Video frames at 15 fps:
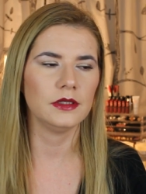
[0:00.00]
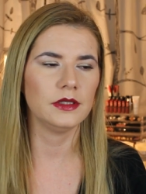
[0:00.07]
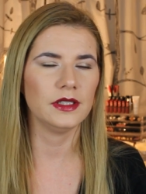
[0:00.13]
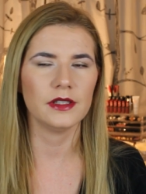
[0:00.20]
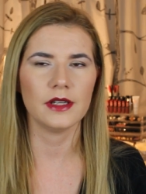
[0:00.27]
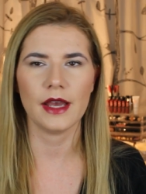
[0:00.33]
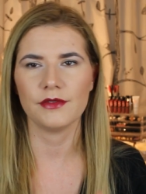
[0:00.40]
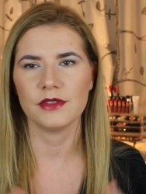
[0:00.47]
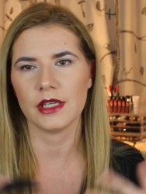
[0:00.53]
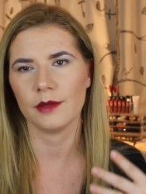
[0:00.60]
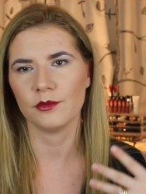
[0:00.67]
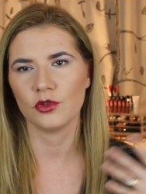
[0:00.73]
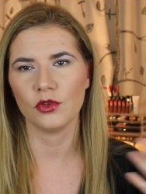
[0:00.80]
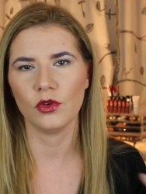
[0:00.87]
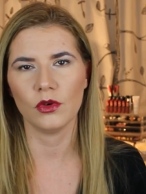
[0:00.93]
didn't have
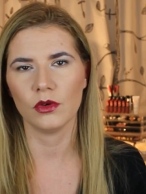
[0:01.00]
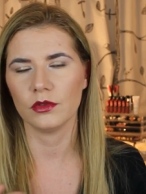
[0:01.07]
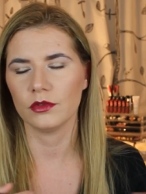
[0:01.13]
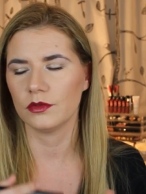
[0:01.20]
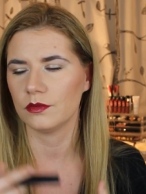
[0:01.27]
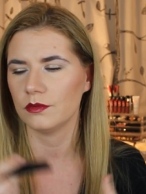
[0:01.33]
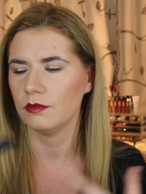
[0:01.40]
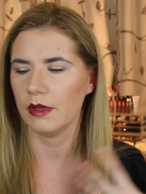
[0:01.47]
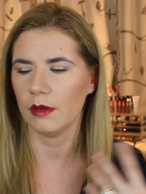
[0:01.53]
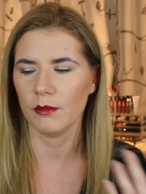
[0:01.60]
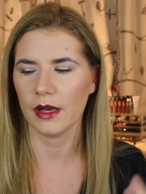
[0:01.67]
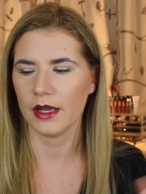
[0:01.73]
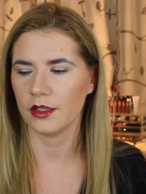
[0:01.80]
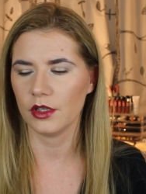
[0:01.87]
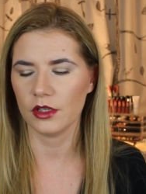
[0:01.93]
time to go
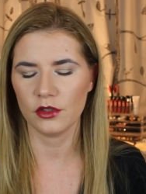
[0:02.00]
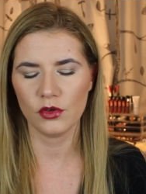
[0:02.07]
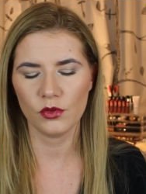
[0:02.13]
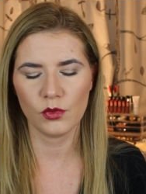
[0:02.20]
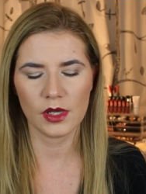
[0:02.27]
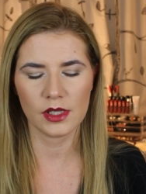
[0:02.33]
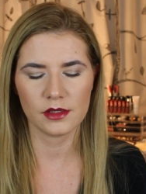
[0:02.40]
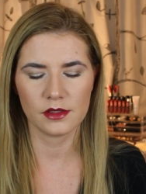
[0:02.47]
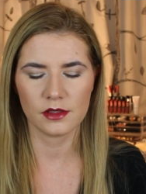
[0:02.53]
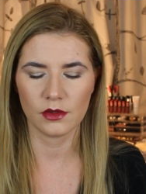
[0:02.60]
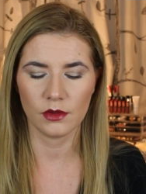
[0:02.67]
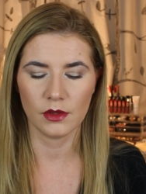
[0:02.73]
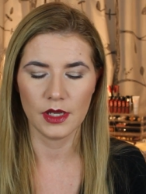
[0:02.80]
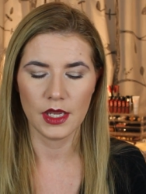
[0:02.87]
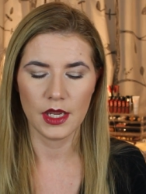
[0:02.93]
and buy a new one
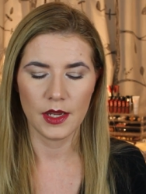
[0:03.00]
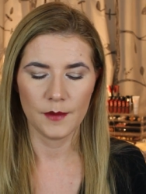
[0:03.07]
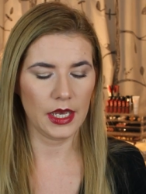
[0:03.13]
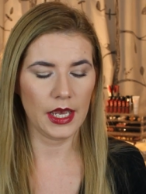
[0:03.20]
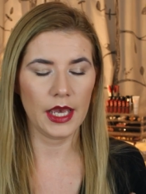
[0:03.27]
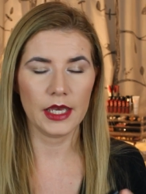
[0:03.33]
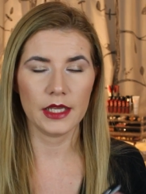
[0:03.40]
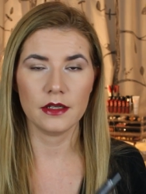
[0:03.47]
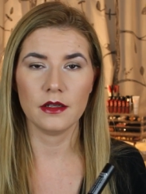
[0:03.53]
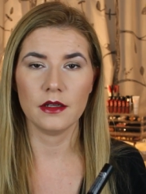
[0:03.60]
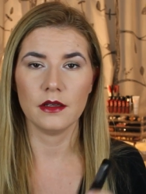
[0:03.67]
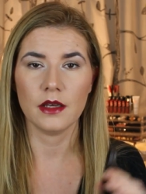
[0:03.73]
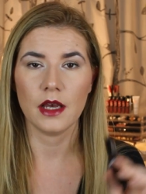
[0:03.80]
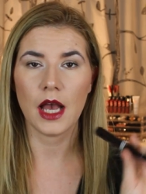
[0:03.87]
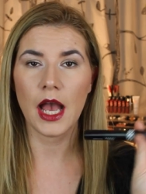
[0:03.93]
so I had
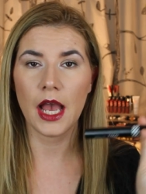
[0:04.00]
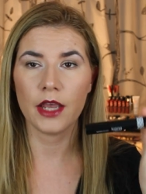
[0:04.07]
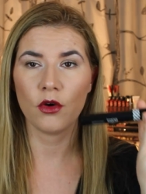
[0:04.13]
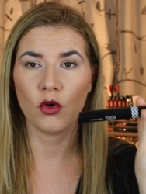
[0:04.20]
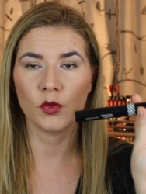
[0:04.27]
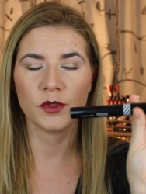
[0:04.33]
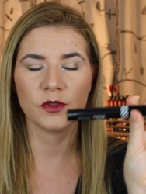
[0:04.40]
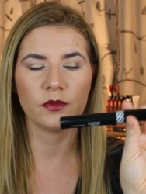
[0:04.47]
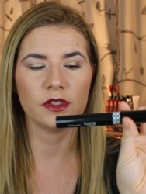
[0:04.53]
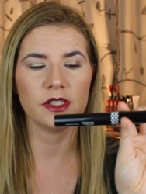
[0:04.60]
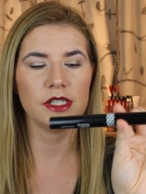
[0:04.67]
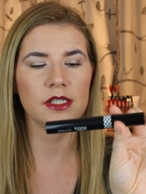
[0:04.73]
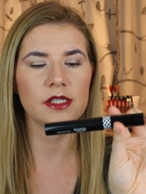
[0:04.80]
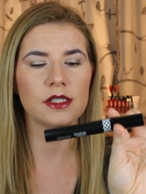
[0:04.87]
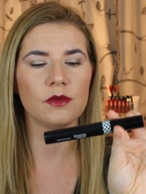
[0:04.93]
high hopes for
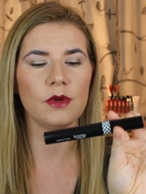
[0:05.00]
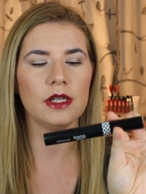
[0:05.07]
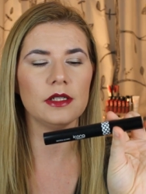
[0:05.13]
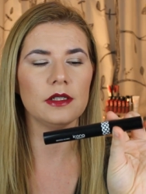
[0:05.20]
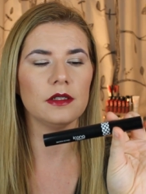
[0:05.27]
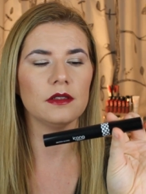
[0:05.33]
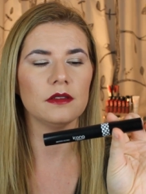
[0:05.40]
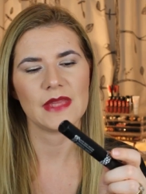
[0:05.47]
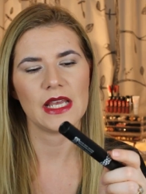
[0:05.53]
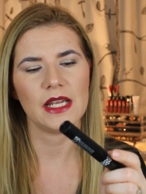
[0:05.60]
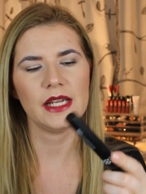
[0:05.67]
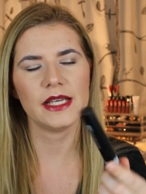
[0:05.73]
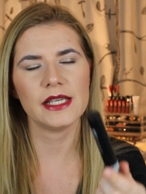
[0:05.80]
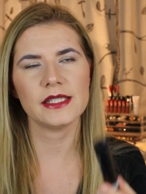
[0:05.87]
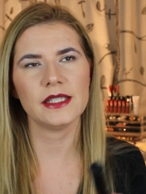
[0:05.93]
this one.
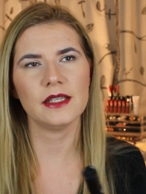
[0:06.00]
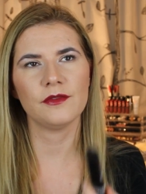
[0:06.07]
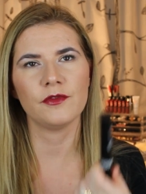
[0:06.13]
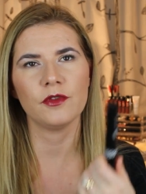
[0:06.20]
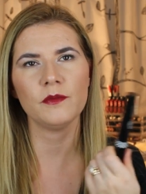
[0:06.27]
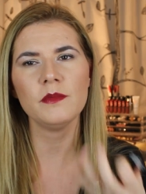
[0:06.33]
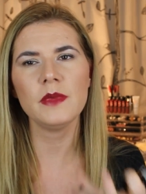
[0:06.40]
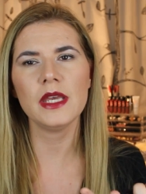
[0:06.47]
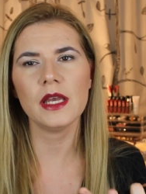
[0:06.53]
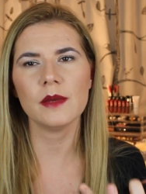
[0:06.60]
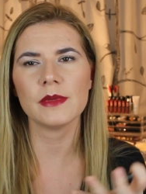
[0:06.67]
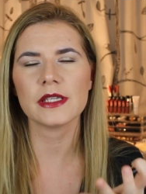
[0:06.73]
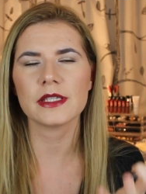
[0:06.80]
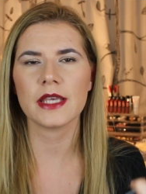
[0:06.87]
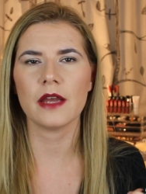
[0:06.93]
Like I said, for me
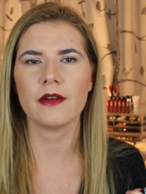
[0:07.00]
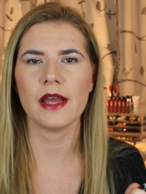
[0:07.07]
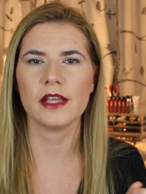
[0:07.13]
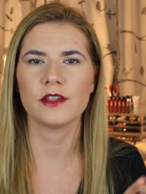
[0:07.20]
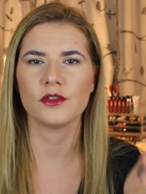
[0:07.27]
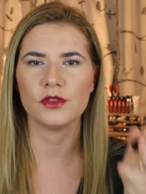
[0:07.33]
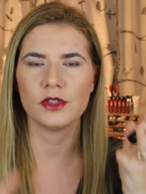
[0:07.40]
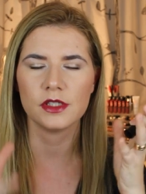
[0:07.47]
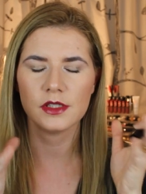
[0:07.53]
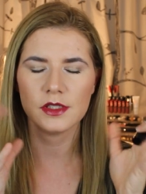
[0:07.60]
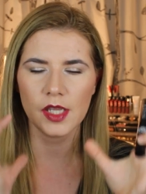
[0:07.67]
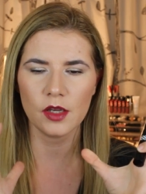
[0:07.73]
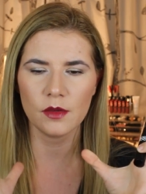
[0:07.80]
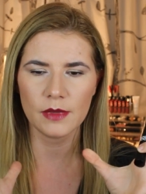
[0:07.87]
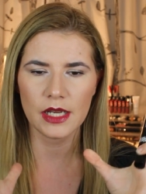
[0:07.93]
a mascara has to
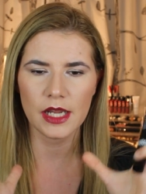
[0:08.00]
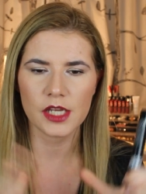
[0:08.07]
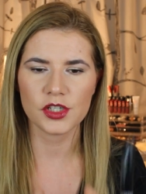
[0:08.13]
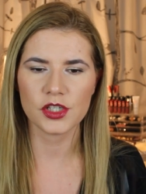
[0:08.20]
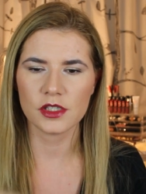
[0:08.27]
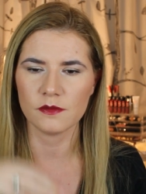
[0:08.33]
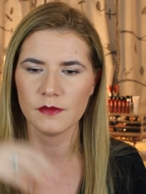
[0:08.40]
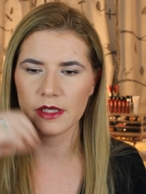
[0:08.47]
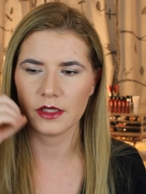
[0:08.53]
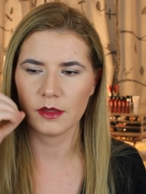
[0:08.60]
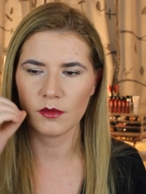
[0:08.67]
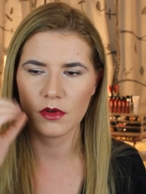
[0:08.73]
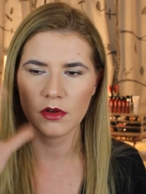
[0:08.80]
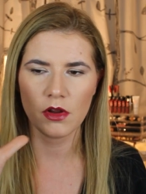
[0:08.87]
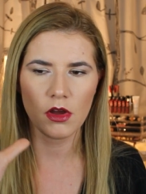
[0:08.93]
stay on my lashes, make
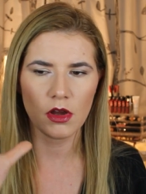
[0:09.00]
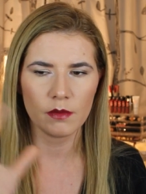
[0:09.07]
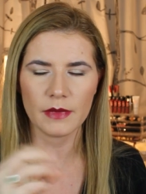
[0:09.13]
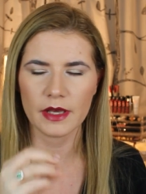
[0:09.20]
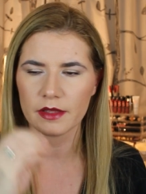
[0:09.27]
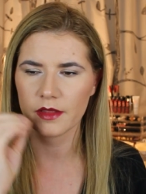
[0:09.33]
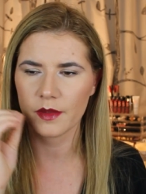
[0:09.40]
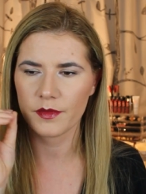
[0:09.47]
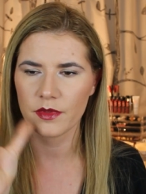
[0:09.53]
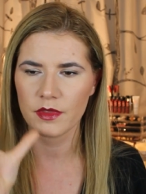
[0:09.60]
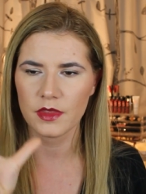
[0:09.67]
them long, make them